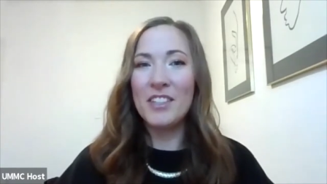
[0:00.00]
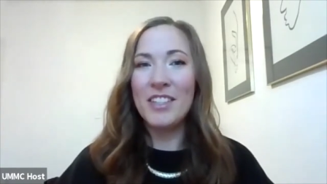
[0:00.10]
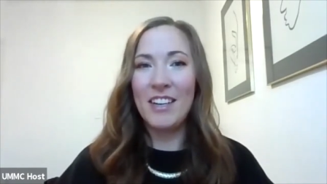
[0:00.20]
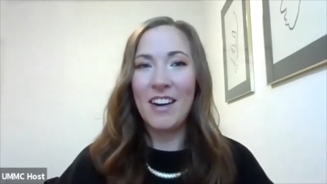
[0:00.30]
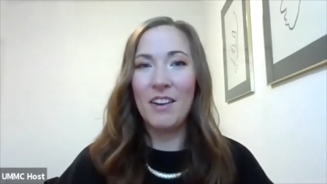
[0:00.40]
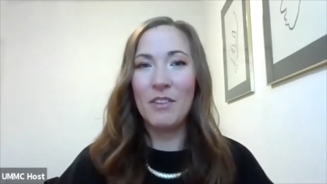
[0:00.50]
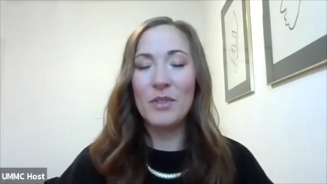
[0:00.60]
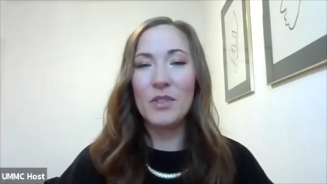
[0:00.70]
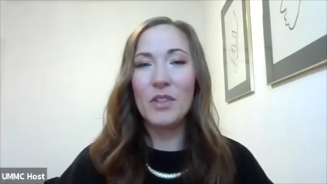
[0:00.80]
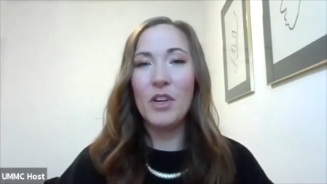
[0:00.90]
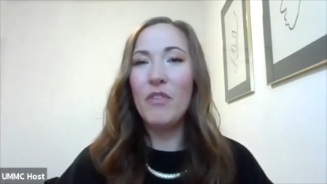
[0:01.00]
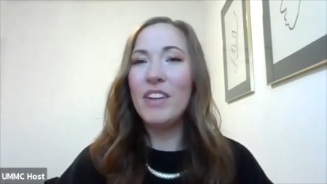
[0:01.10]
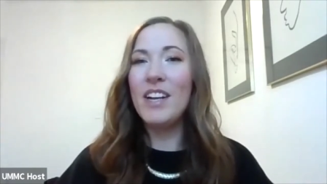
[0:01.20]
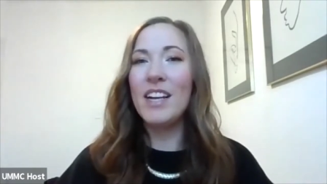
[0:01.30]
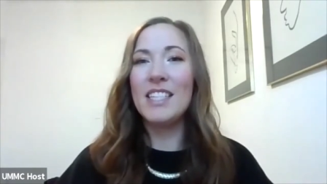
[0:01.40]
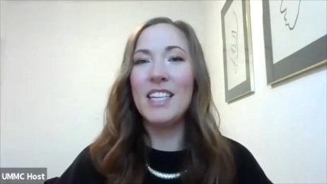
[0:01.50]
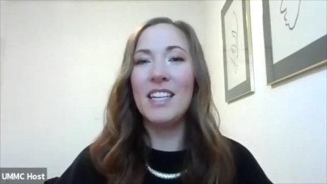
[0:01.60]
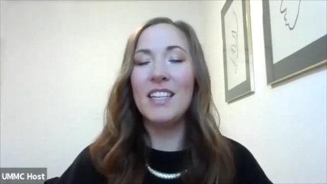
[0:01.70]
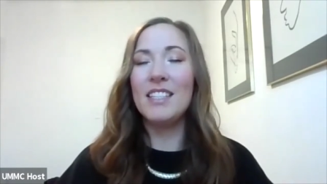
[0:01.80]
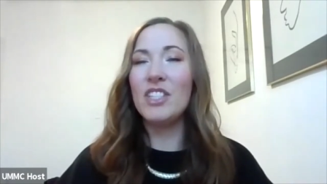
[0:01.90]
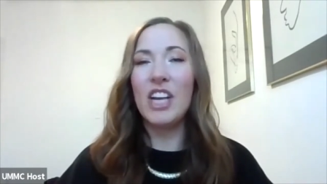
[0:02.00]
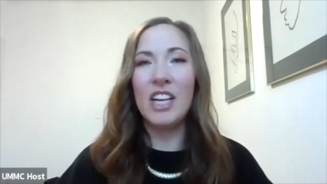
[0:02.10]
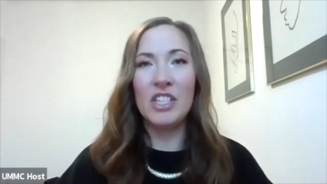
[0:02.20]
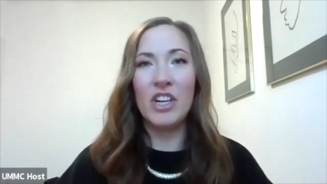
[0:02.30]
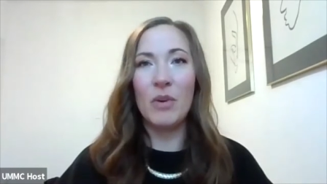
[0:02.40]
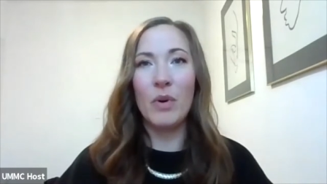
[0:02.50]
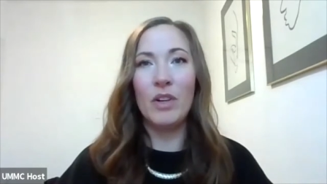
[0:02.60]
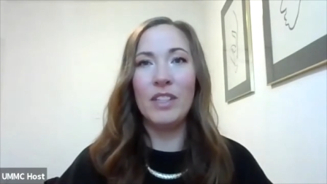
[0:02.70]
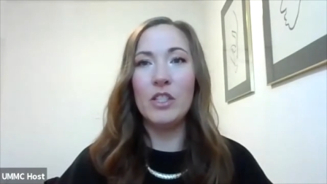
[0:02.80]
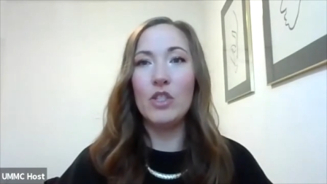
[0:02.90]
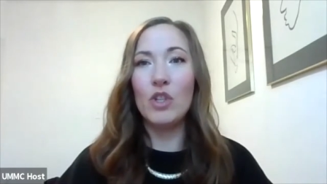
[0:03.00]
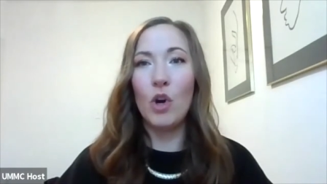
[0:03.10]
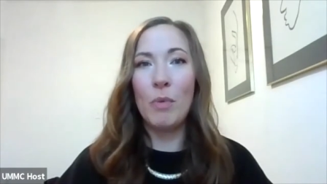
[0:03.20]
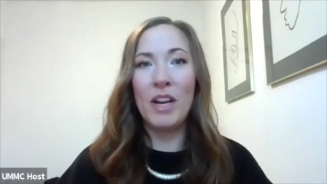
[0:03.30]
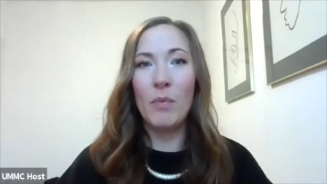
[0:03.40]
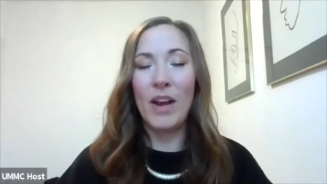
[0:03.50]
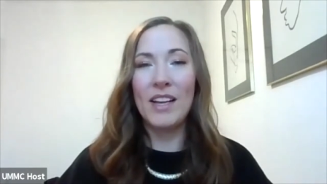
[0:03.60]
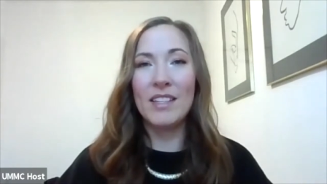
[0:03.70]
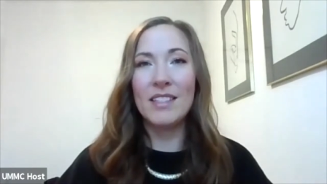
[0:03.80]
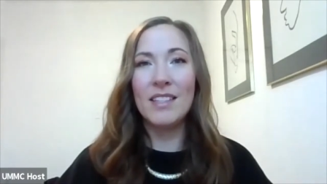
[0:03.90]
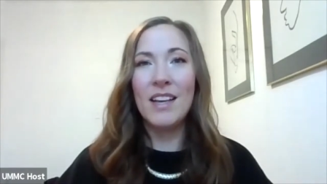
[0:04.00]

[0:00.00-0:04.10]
Niederhaus, COVID-19 has changed our world in so many ways.